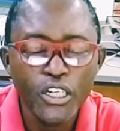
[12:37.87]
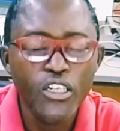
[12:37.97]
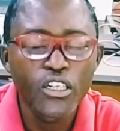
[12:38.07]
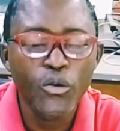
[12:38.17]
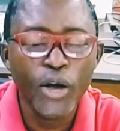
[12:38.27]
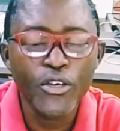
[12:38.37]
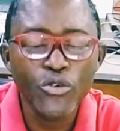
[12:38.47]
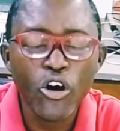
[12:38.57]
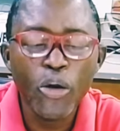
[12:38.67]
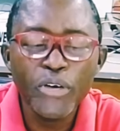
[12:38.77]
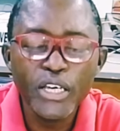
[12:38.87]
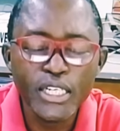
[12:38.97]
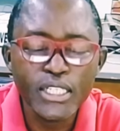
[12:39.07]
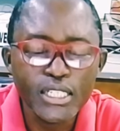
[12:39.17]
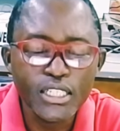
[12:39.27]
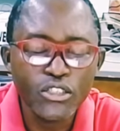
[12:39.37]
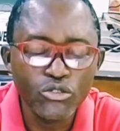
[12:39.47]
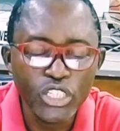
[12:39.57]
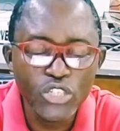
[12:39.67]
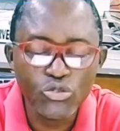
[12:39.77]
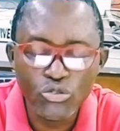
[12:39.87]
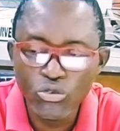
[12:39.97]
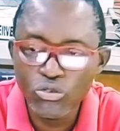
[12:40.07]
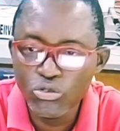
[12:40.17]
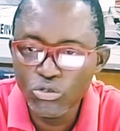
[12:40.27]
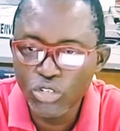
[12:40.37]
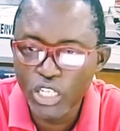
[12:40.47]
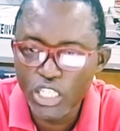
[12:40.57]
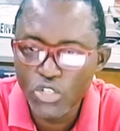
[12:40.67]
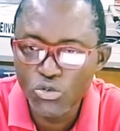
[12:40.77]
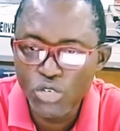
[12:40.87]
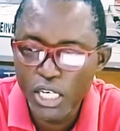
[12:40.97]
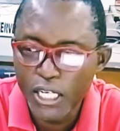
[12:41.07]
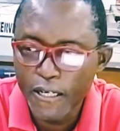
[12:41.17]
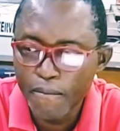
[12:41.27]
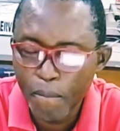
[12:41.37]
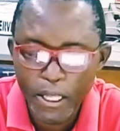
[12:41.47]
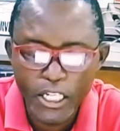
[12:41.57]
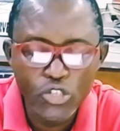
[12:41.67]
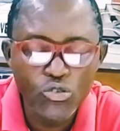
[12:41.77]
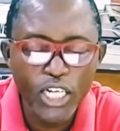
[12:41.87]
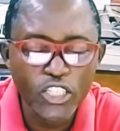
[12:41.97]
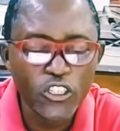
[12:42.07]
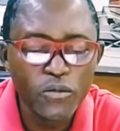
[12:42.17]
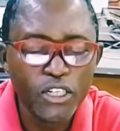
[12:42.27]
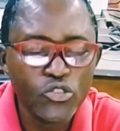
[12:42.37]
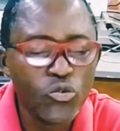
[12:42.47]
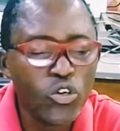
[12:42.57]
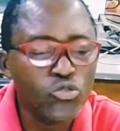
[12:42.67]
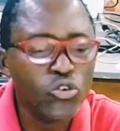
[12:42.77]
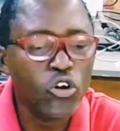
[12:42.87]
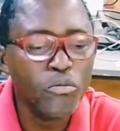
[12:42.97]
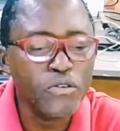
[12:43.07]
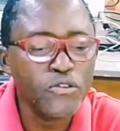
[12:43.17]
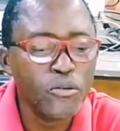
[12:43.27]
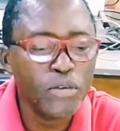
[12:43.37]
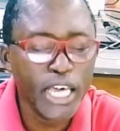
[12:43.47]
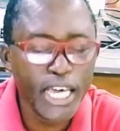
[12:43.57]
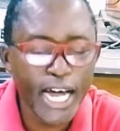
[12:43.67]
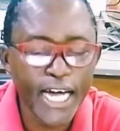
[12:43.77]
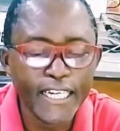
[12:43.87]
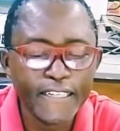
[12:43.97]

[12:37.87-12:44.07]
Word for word: when you copy it, you need to do a little adjustment to what you copy from AI.